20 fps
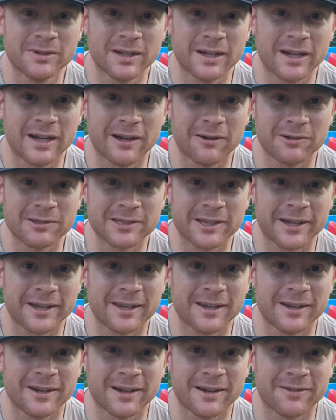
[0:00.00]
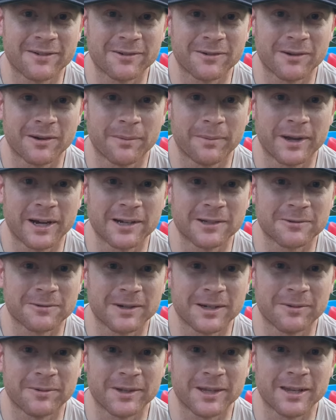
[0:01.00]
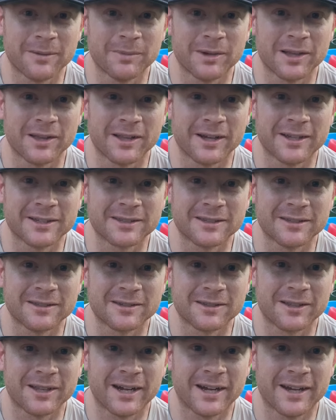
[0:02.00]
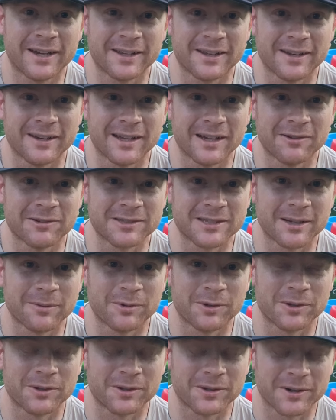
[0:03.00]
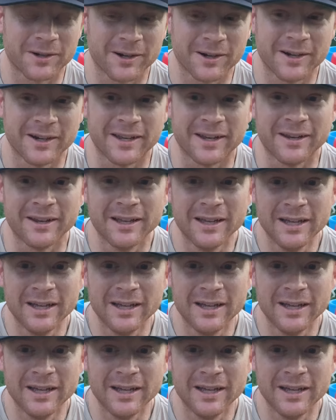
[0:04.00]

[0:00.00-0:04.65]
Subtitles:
I was lucky enough to where my parents were able to get me lessons a lot, and I was able to learn and